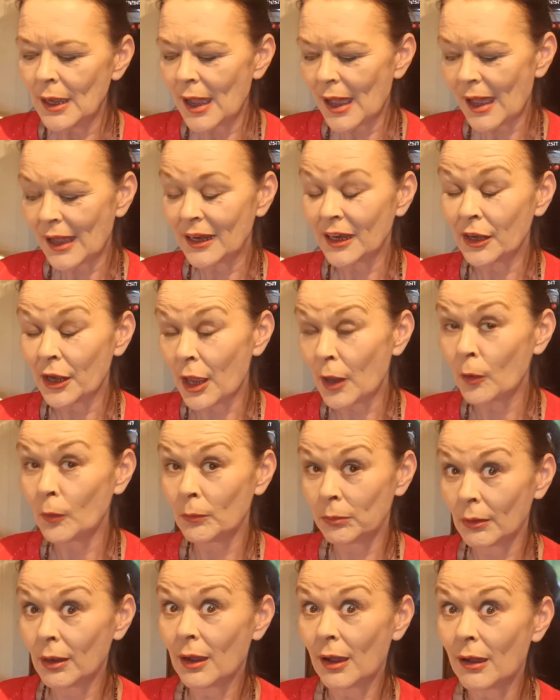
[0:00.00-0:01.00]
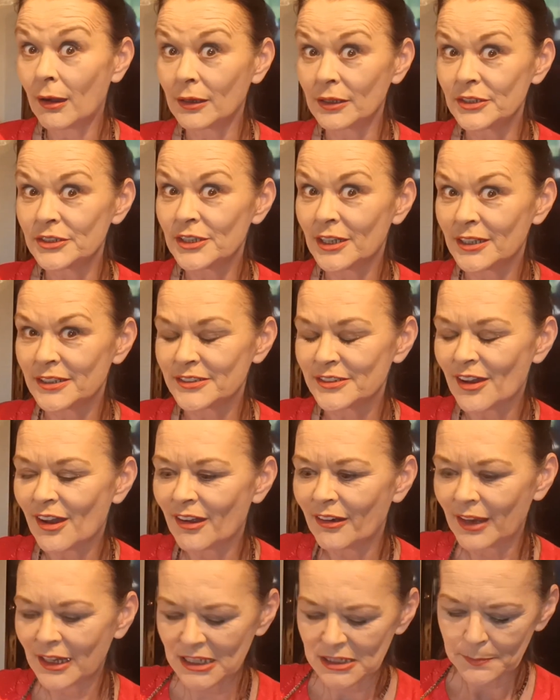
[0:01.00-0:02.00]
And I know Haagen-Dazs
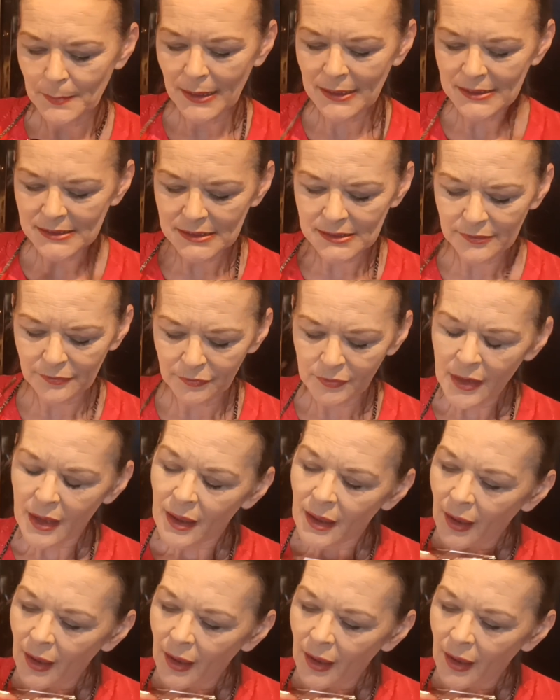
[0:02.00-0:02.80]
are expensive,